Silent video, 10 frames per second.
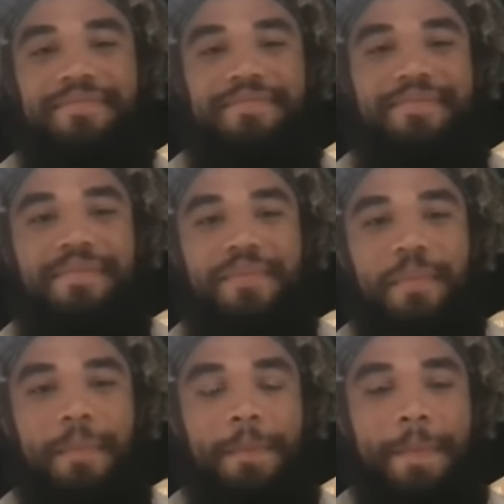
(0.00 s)

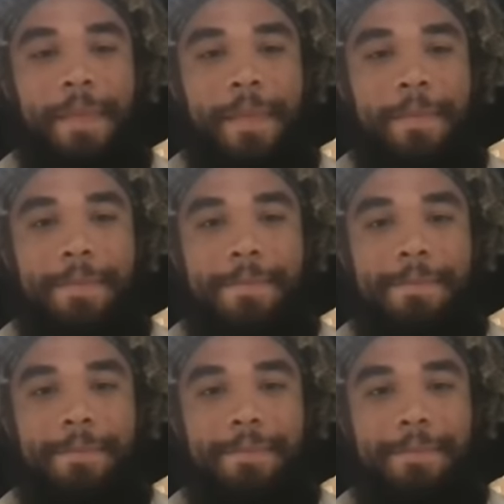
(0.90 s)

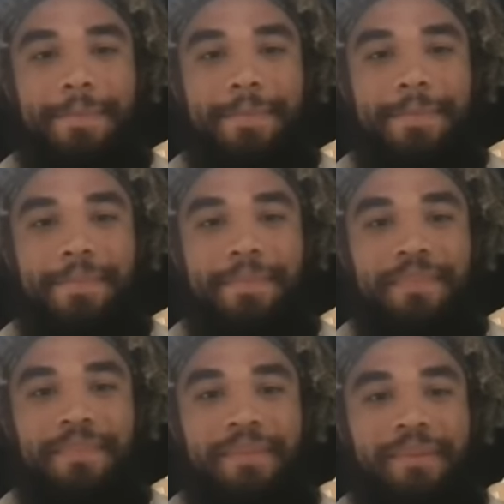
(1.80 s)

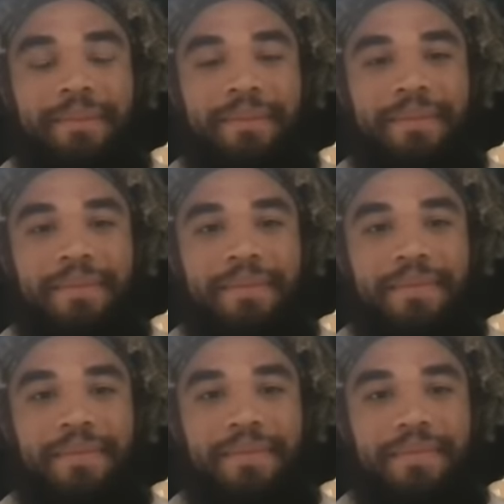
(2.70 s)

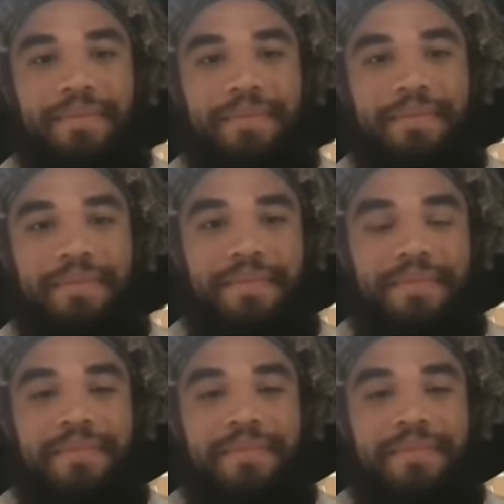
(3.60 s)
[no speech]